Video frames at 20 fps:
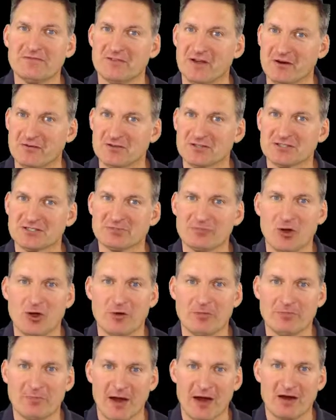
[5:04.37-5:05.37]
very
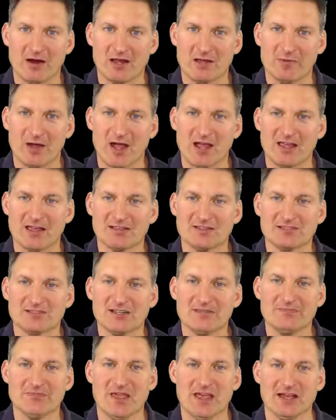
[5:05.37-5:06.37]
small barium ions
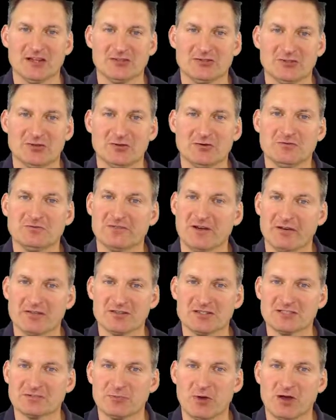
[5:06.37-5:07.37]
and 2 very
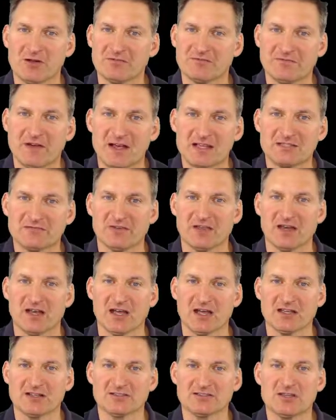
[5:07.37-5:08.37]
small phosphate
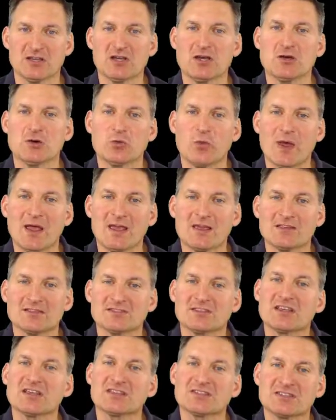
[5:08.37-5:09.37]
ions,
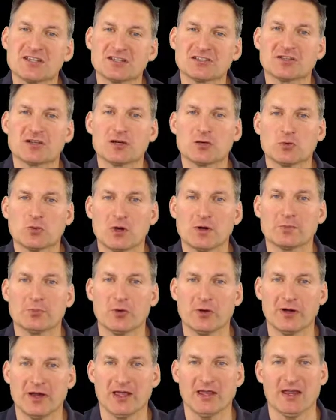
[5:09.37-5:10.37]
weighs
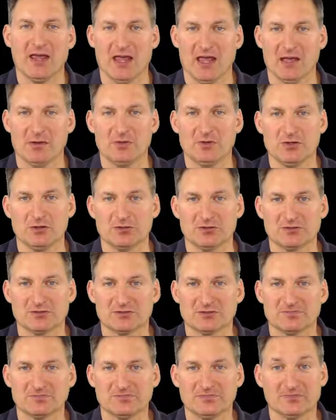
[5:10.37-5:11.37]
601.8
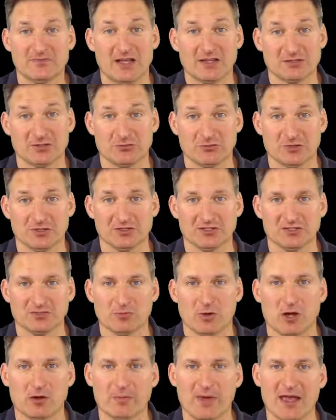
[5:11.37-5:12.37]
AMUs. That's a really
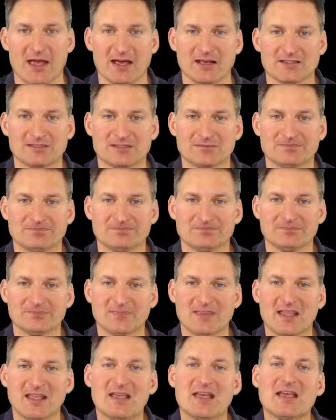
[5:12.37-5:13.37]
small mass.
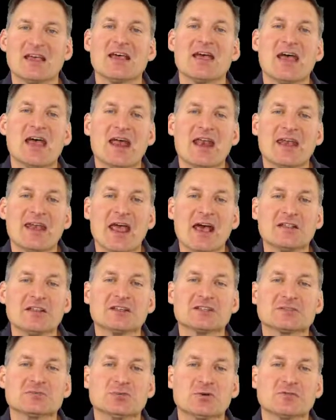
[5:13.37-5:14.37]
Now
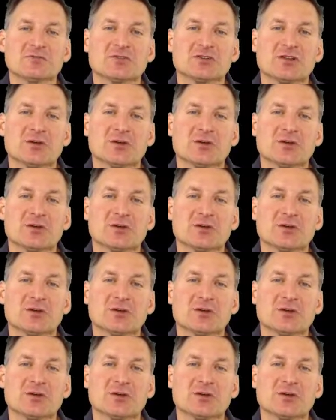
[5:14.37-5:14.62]
let's move to